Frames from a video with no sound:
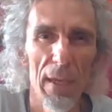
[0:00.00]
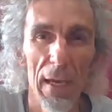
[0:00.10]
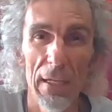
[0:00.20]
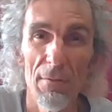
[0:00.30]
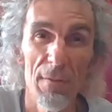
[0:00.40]

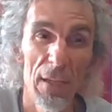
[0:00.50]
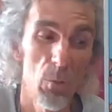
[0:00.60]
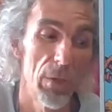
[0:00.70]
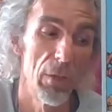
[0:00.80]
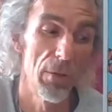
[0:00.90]
if that's
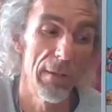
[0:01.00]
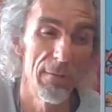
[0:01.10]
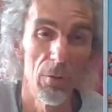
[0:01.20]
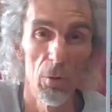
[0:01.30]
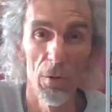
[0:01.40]
what you're looking
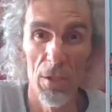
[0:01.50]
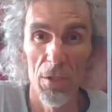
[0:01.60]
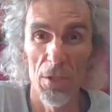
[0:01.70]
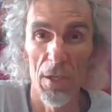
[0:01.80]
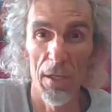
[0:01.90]
for, this